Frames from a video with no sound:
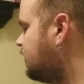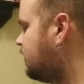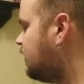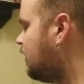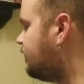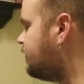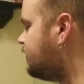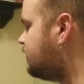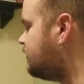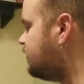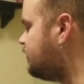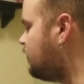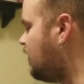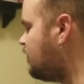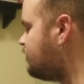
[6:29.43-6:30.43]
I mean,
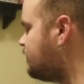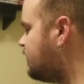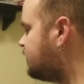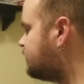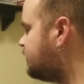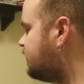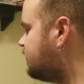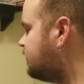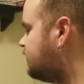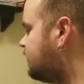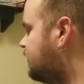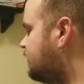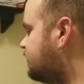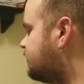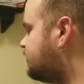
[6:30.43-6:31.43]
you have mixing,
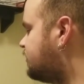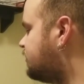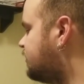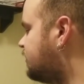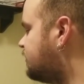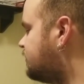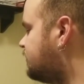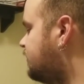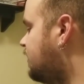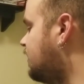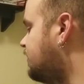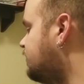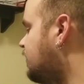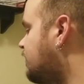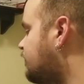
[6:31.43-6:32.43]
it's just, yeah,
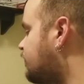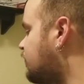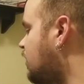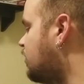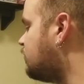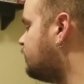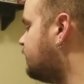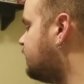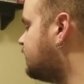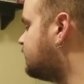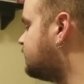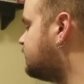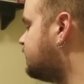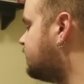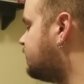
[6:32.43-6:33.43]
you have throttle mix,
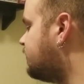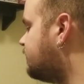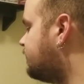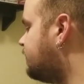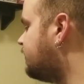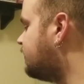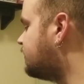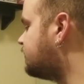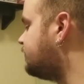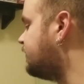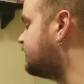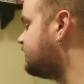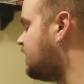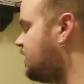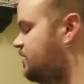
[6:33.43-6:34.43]
steering mix,
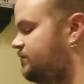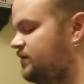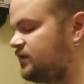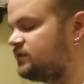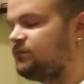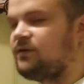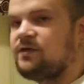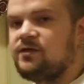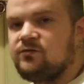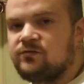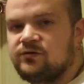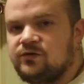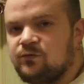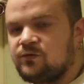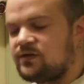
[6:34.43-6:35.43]
mix A, mix B. You can
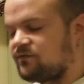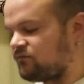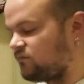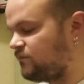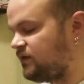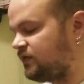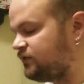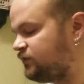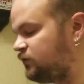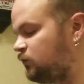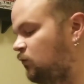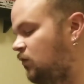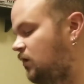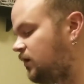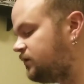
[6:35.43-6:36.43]
do whatever mix you
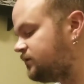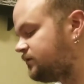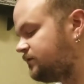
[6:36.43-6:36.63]
want.